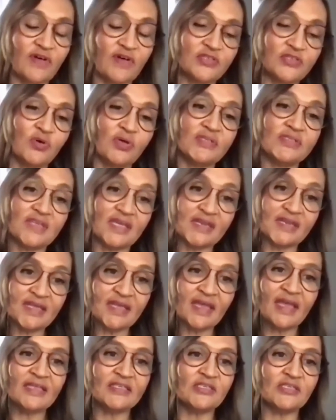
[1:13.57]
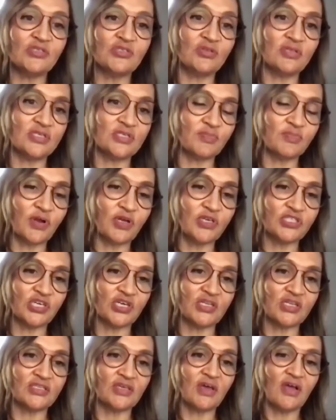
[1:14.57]
us who are dedicated to this
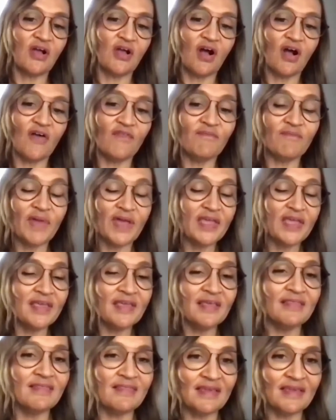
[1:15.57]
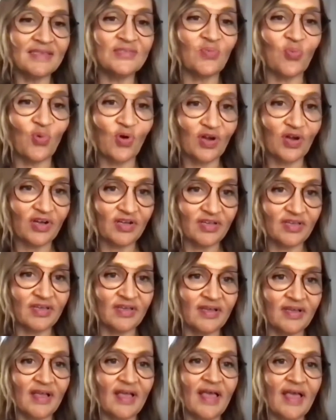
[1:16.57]
project of making things work